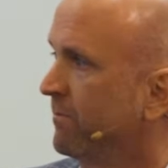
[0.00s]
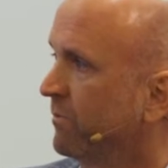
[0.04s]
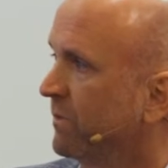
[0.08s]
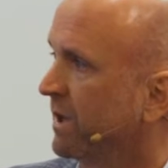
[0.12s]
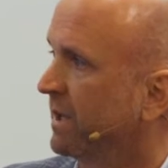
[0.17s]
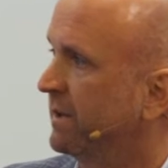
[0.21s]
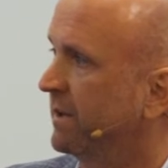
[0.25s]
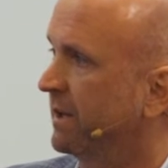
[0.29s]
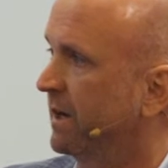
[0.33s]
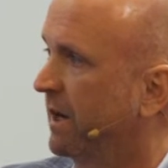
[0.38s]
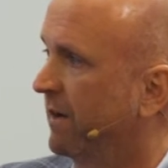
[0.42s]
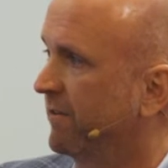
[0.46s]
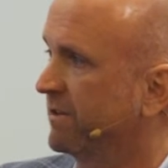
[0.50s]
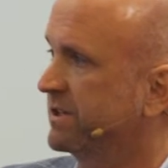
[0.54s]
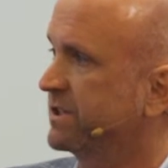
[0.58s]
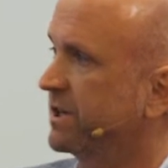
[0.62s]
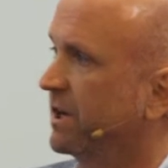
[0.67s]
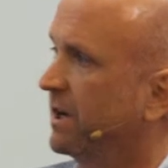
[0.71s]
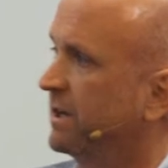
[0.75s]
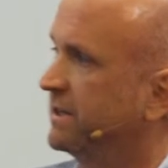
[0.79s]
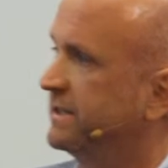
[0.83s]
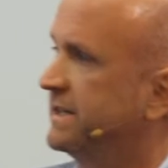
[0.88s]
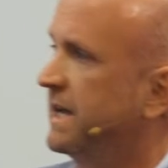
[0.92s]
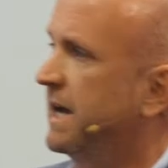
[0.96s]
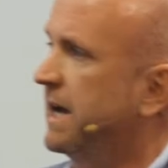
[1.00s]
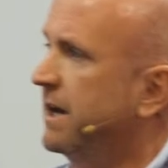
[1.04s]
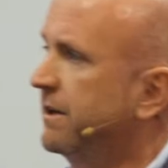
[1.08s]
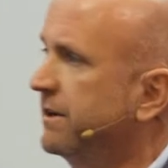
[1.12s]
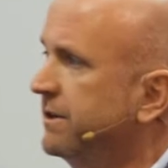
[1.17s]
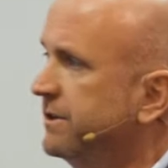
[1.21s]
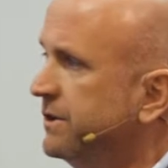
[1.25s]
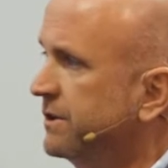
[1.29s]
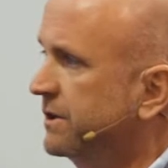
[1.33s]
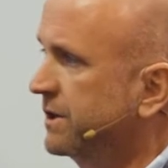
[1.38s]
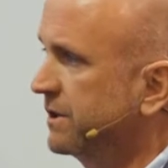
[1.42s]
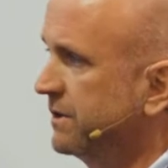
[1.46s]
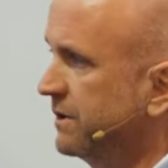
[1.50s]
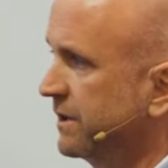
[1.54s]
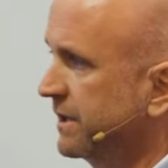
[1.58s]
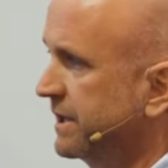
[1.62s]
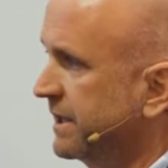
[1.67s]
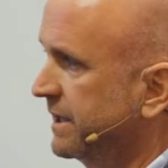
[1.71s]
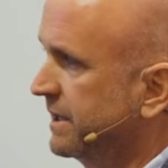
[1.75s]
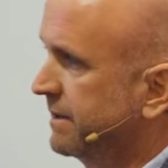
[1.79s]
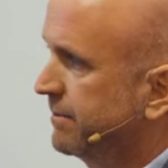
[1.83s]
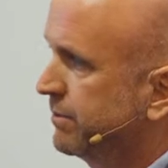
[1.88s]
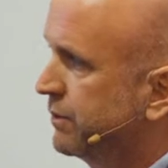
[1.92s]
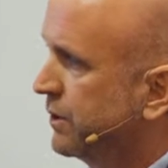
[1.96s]
And then obviously on down. And you can look
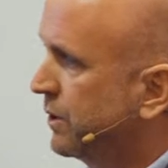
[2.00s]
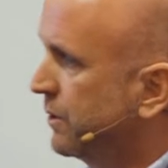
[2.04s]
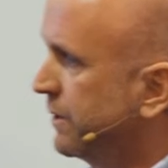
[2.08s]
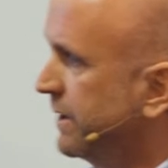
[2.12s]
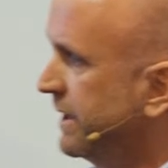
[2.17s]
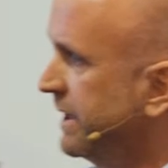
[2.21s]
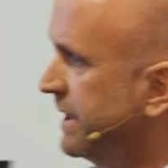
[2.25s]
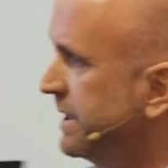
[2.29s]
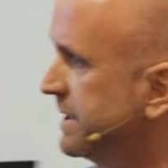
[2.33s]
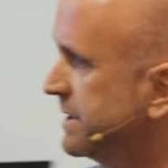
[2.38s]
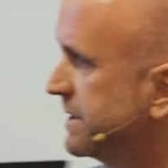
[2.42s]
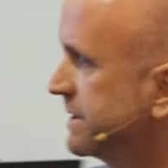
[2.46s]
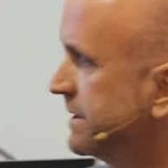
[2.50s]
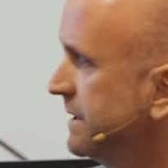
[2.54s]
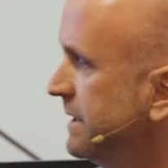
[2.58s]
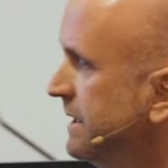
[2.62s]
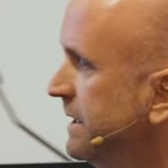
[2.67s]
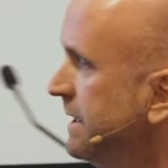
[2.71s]
at employees